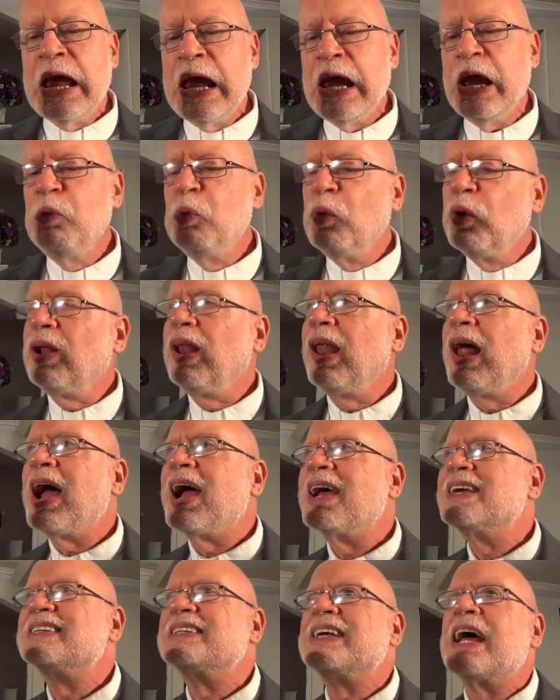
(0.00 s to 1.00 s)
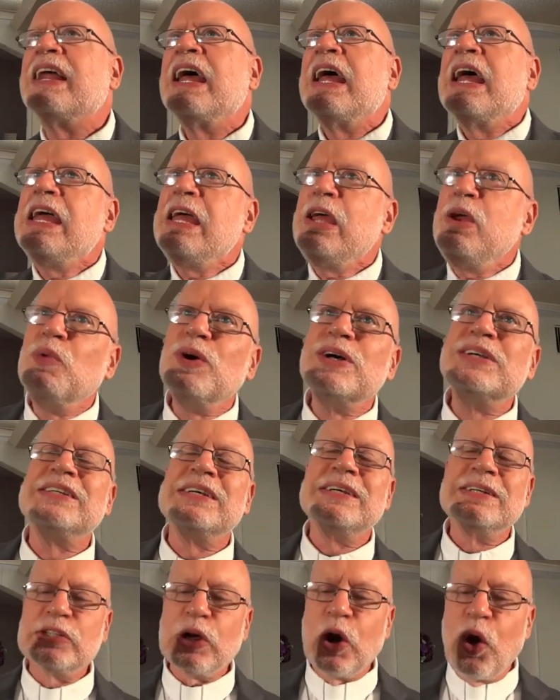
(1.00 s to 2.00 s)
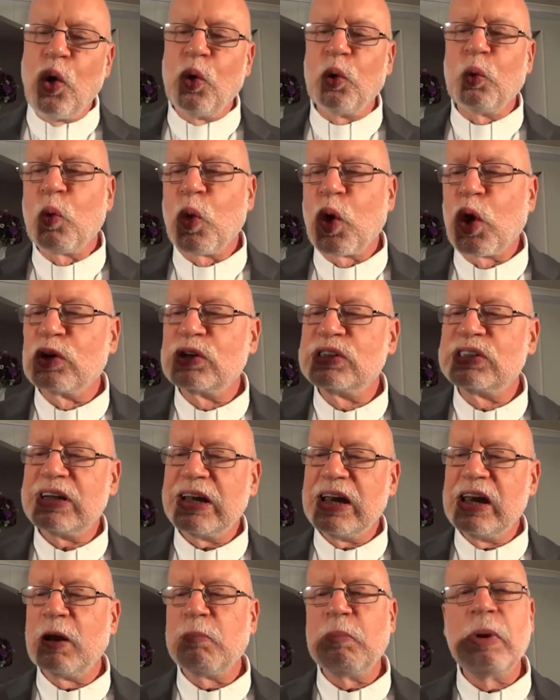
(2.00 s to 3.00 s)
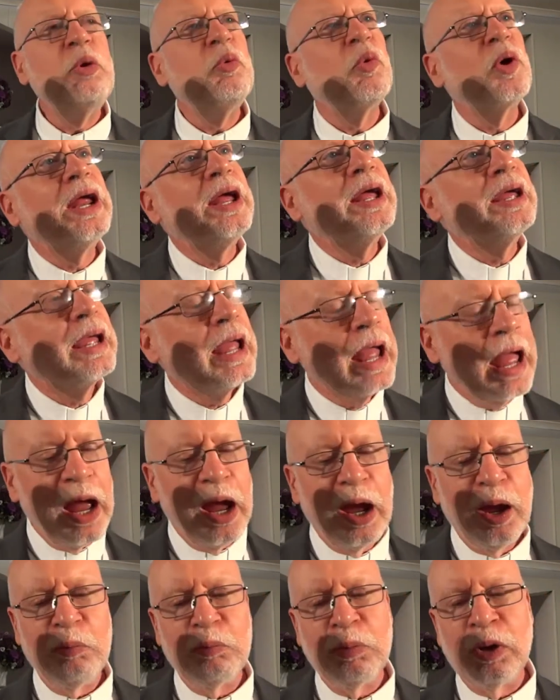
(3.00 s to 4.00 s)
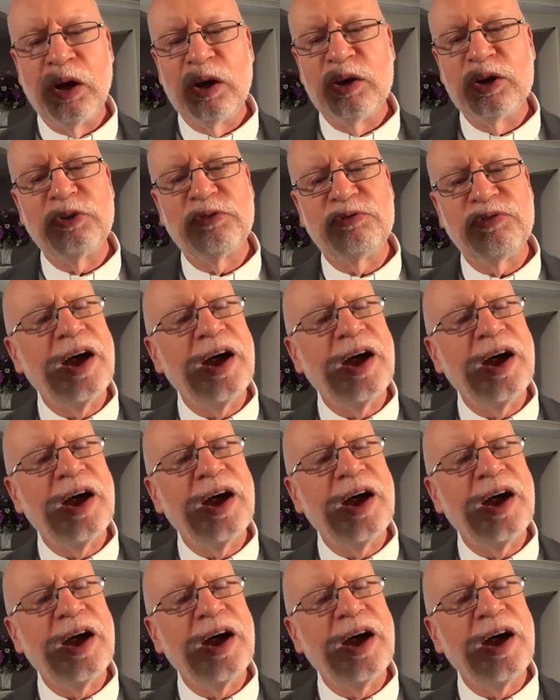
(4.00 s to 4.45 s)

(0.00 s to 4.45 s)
He realized that he was his own worst enemy when it came to